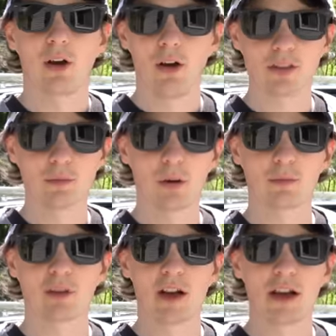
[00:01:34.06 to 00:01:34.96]
Awesome
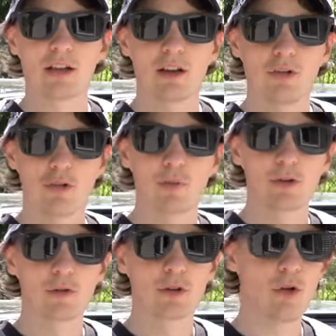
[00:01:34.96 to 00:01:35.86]
upgrade.
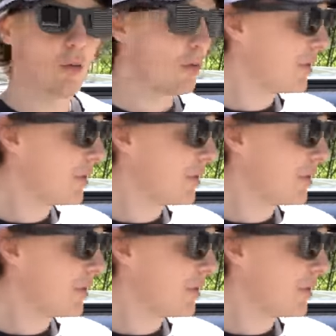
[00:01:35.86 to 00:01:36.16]
Remove the chrome